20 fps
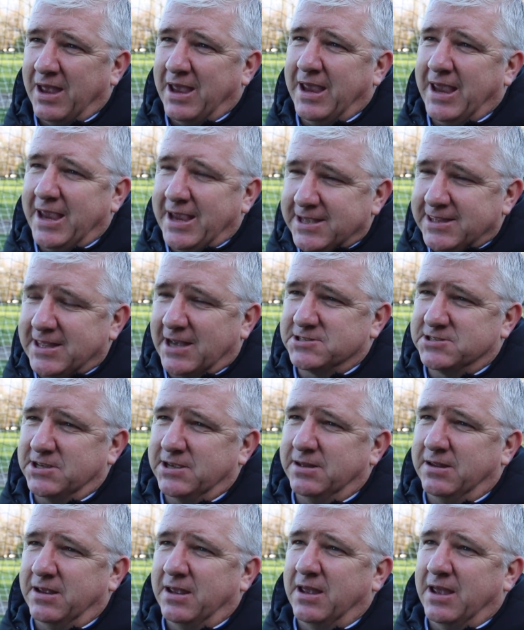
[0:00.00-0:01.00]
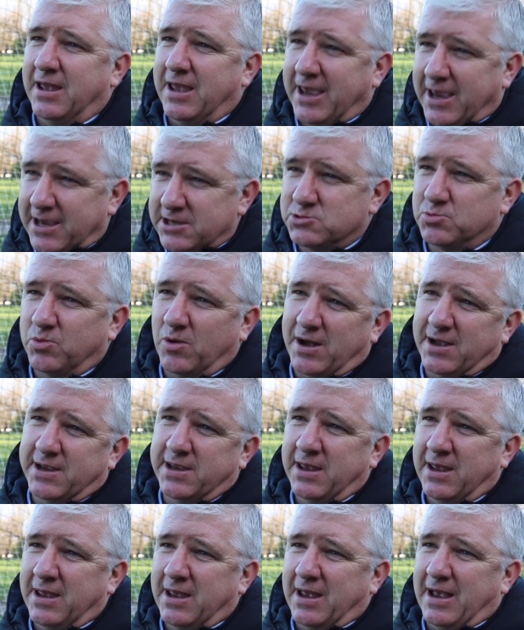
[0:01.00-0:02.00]
he does it his way
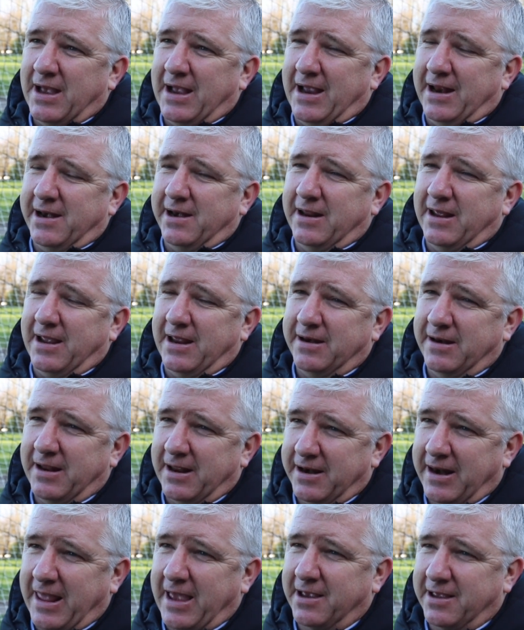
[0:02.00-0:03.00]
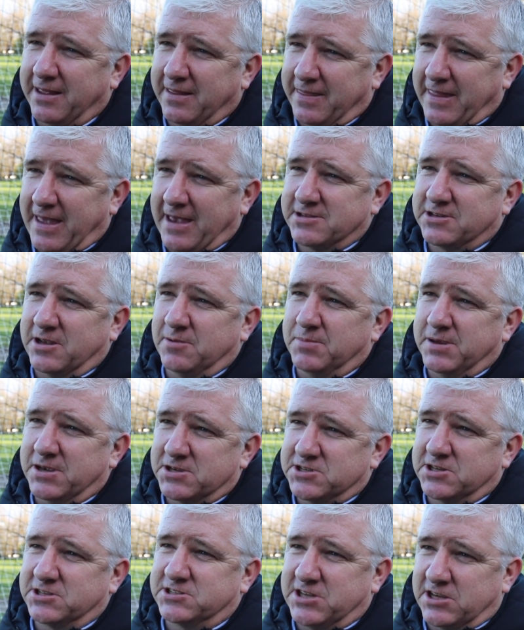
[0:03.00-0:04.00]
and, and, and, that, and that can be a
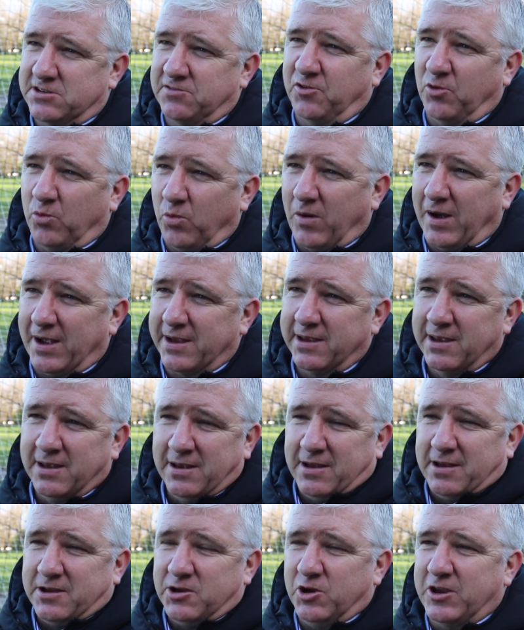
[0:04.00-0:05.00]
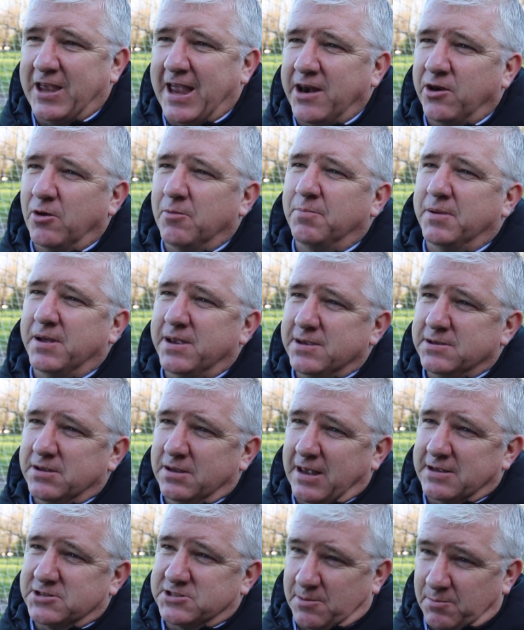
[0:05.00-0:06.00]
successful way. You cannot be
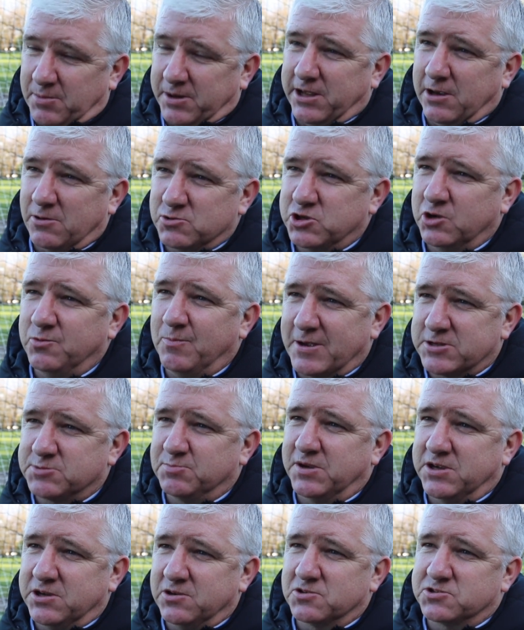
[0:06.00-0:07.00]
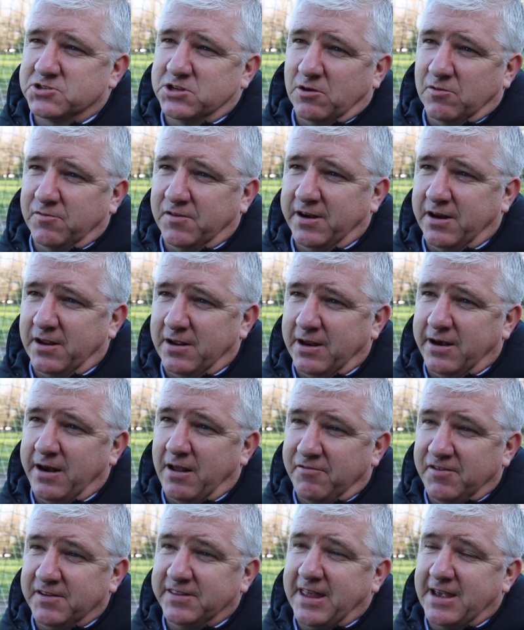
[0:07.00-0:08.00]
somebody else, you must be yourself. And, and
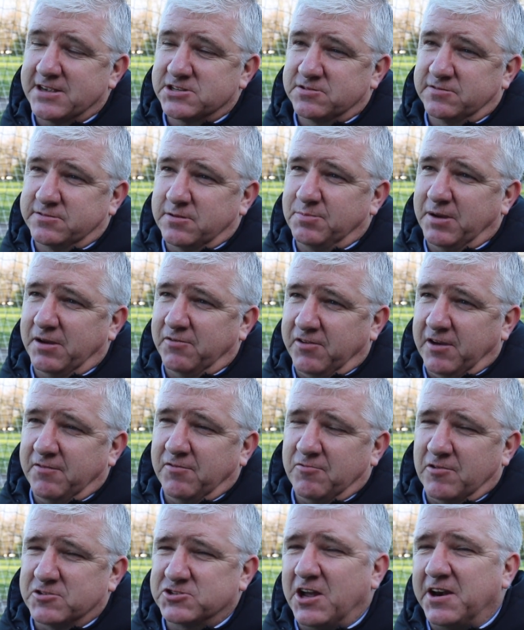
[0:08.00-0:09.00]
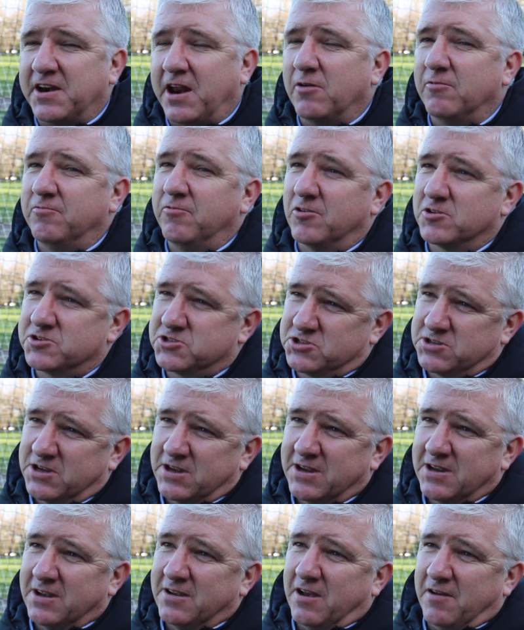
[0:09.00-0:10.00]
I think that's the big thing for Ross. I know Ross
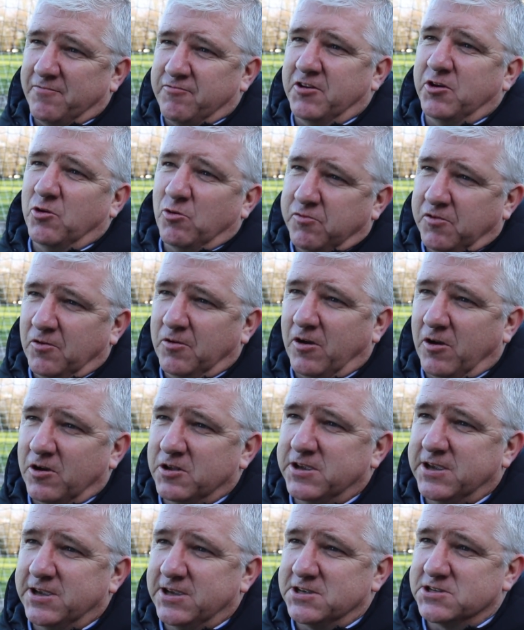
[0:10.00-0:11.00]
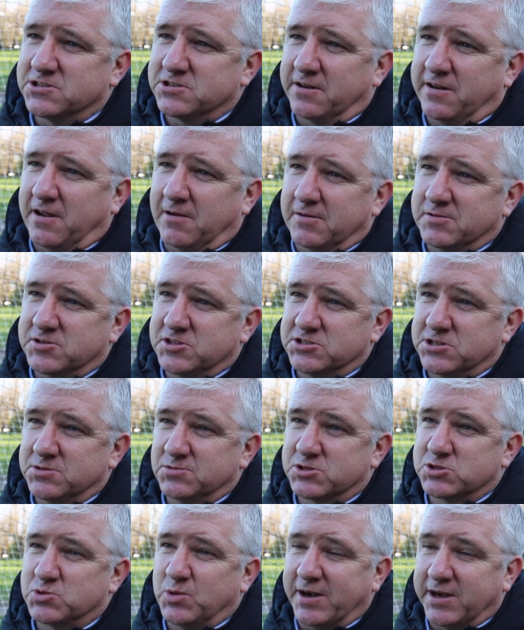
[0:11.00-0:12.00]
for an awful lot of years, and only since he
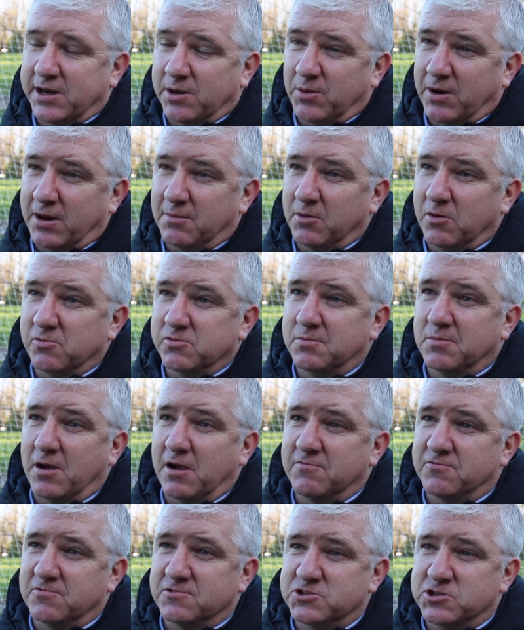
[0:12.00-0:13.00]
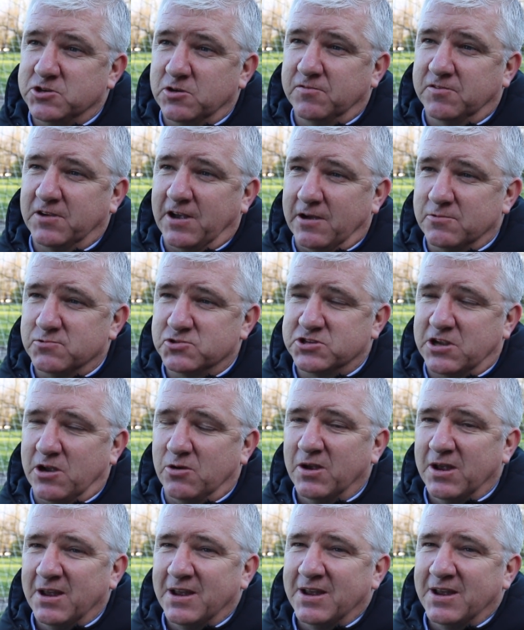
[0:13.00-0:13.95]
was 20 when I moved him over as youth coach. So,